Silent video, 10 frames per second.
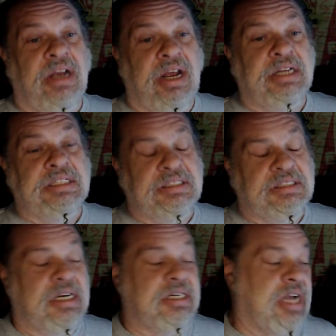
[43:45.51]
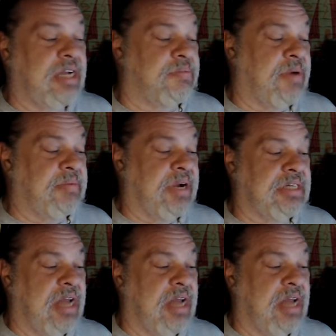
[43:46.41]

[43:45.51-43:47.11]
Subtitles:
And Sunshine's pretty much